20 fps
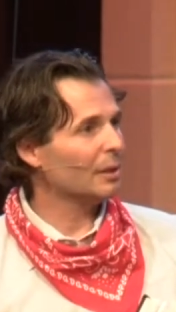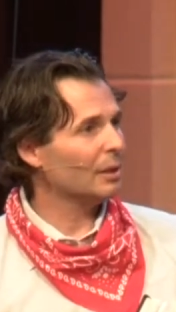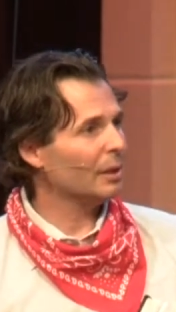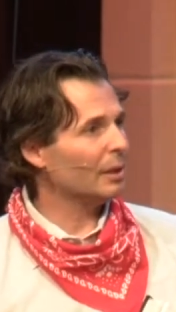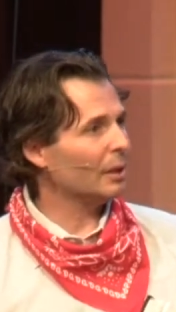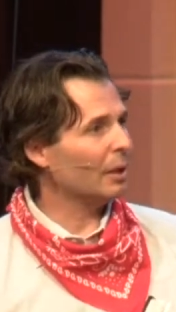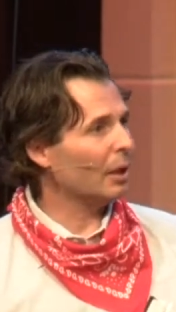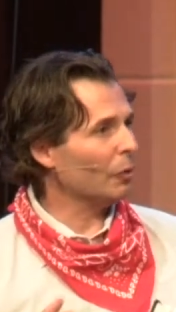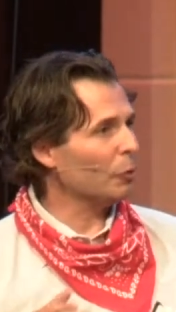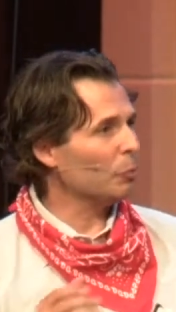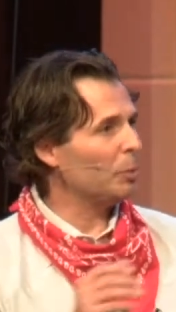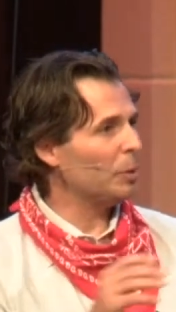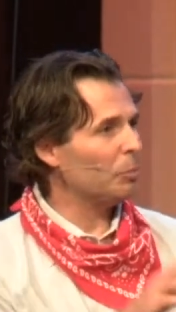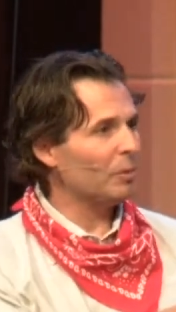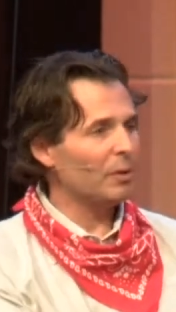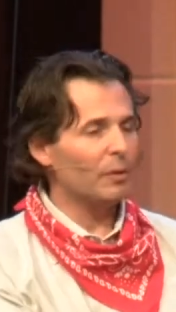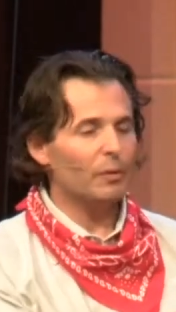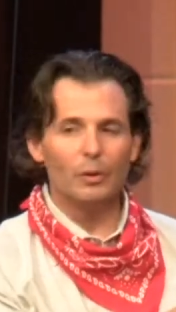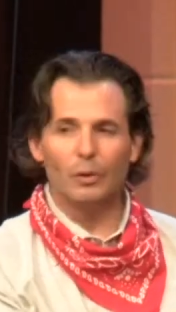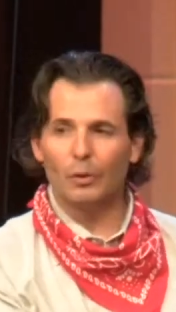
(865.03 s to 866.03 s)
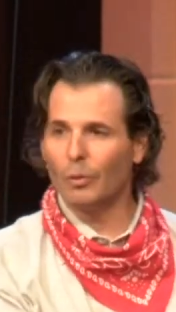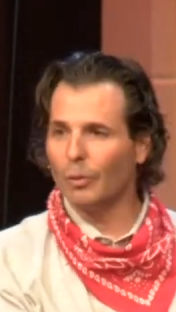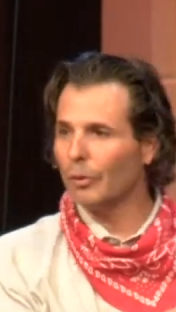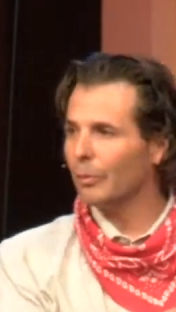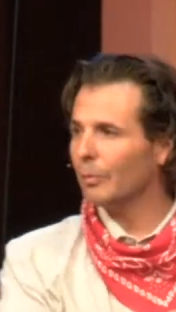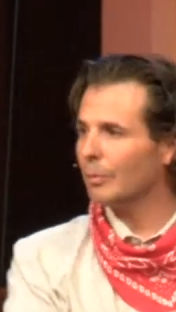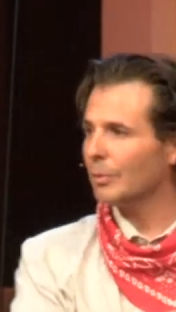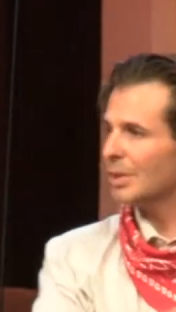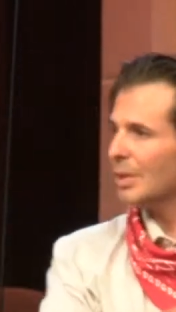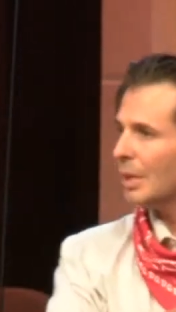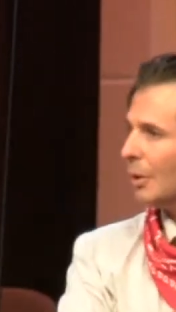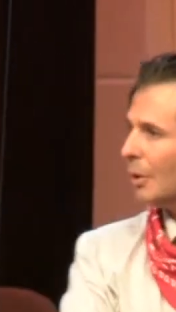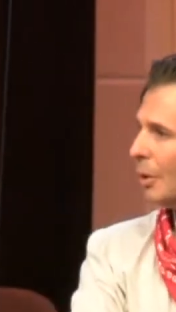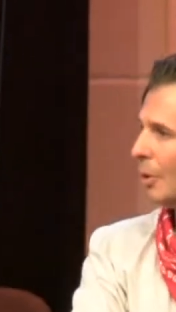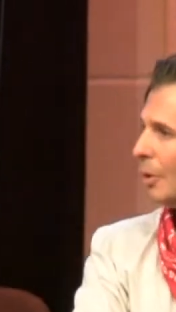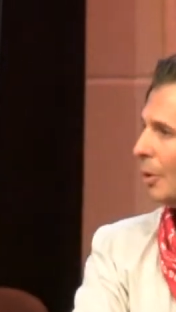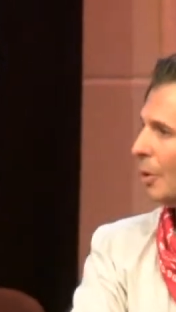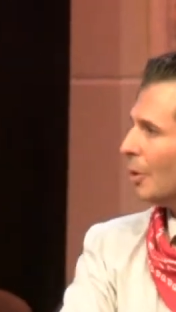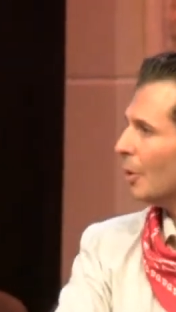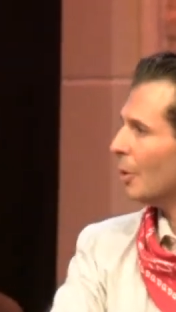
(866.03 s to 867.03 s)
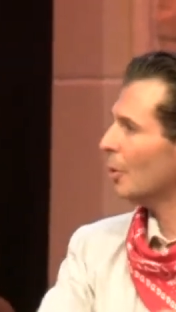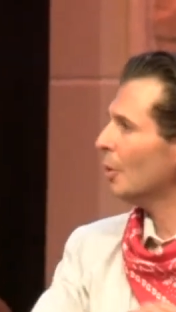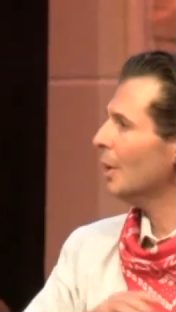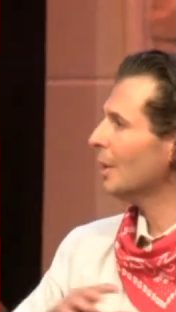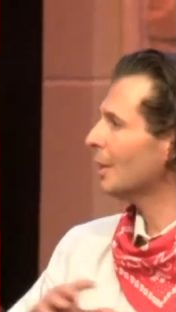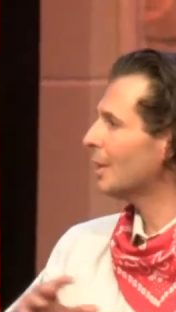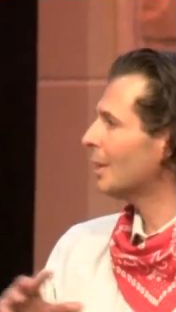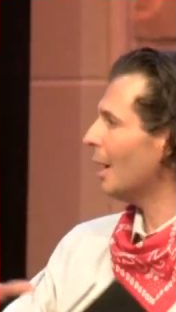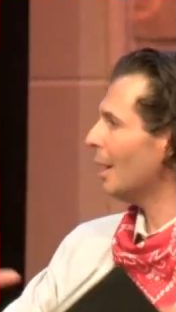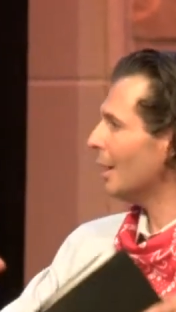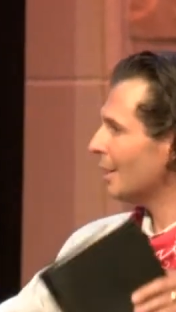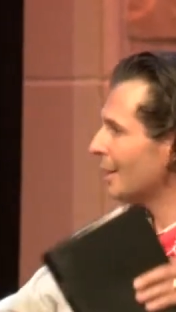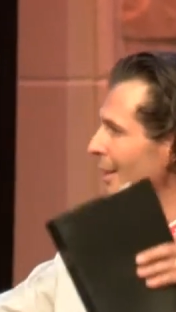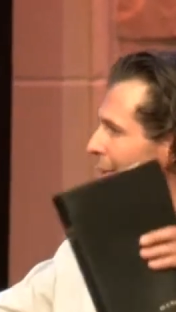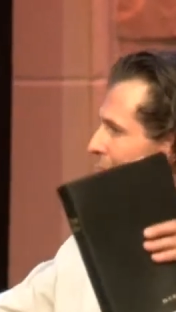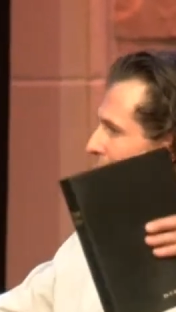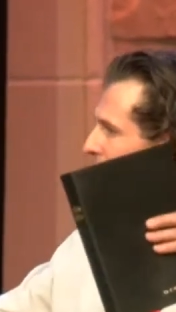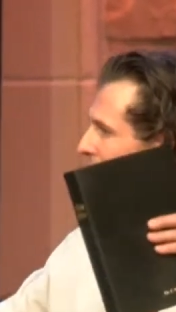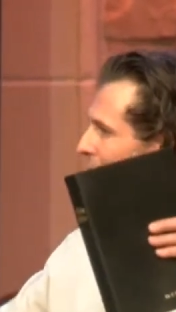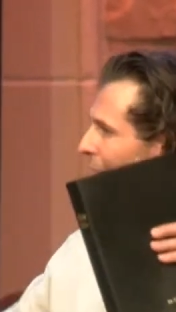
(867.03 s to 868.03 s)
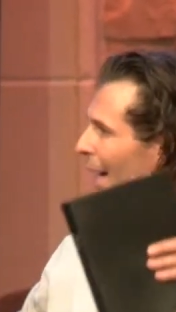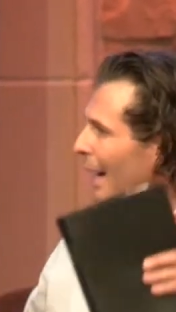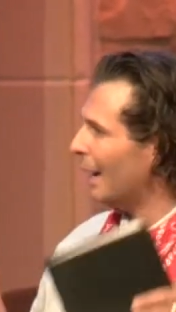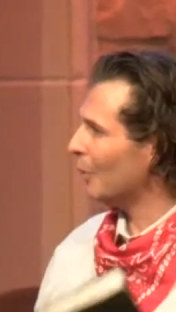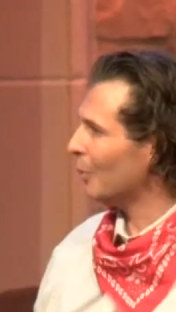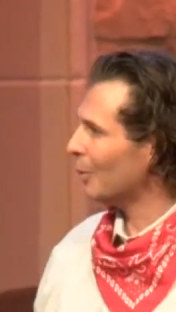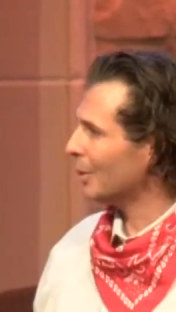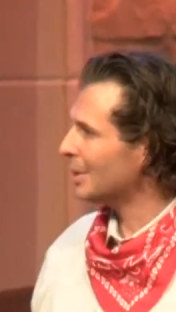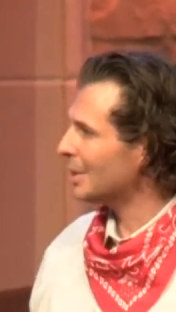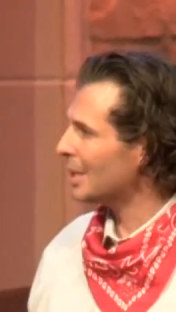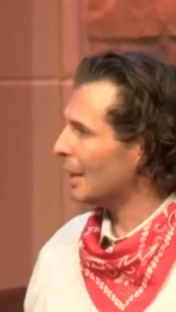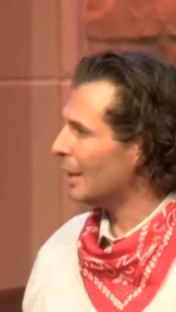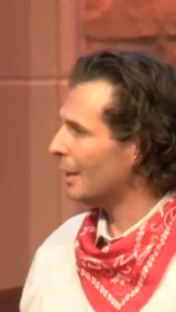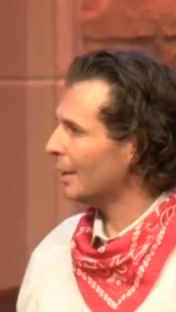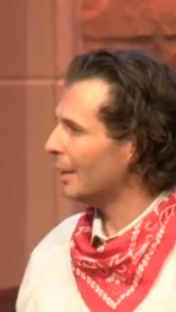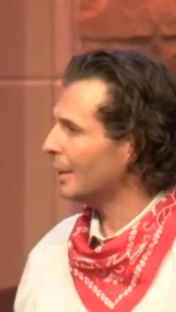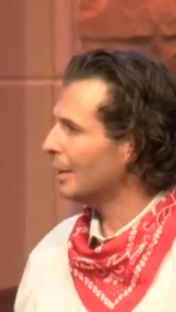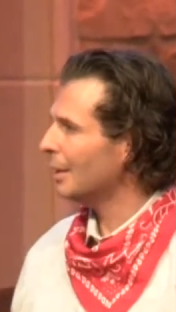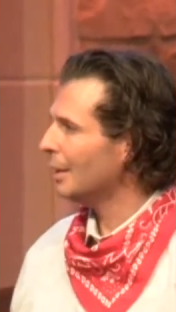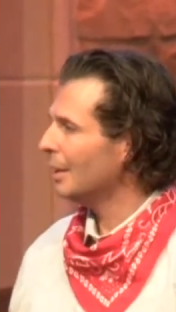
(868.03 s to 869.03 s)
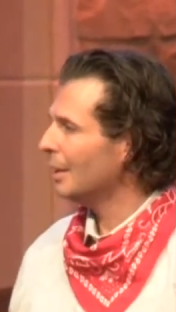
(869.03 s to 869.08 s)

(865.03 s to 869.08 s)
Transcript: And all the people in the North were saying, no, God is on our side.